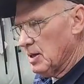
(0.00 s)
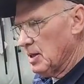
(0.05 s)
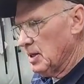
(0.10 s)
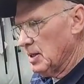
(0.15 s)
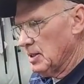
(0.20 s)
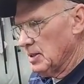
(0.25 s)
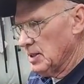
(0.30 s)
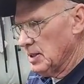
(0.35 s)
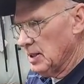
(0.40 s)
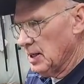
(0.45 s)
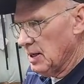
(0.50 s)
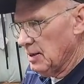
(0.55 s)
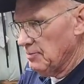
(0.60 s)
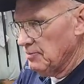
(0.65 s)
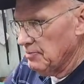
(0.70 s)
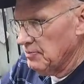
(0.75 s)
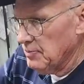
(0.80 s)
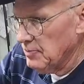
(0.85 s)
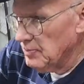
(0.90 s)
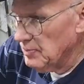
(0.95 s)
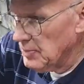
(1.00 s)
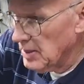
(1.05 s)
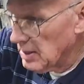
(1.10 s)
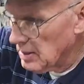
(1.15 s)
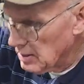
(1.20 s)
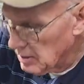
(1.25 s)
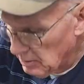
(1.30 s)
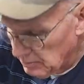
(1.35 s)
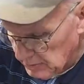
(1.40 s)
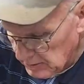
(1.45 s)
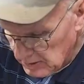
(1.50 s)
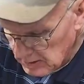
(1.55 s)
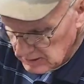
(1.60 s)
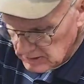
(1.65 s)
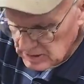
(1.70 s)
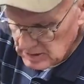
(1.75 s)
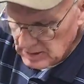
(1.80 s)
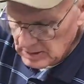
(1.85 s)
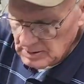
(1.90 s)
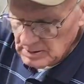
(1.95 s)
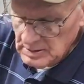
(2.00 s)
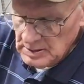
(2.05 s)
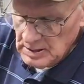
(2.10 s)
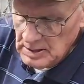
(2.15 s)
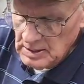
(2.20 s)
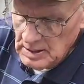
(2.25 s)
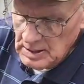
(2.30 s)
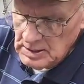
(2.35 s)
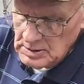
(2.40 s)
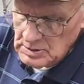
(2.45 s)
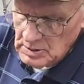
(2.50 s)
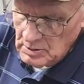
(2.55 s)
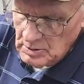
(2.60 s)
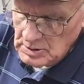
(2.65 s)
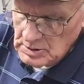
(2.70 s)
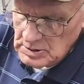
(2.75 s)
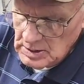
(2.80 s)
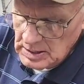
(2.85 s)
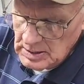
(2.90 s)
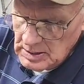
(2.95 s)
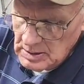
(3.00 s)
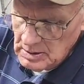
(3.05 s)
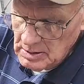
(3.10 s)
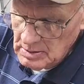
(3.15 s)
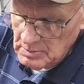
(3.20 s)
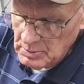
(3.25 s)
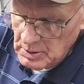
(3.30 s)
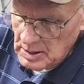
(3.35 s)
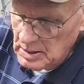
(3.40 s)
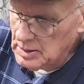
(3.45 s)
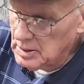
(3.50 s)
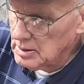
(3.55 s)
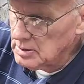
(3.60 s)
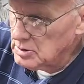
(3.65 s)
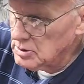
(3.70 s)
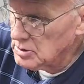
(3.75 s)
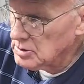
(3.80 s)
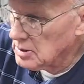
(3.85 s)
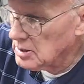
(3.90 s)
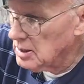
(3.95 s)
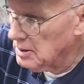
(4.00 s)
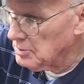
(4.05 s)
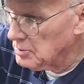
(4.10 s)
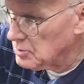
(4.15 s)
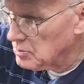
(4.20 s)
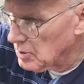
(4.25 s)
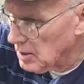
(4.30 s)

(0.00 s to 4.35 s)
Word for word: And uh, that'll help the gun cycle. And then, as always, like on a browning, just a couple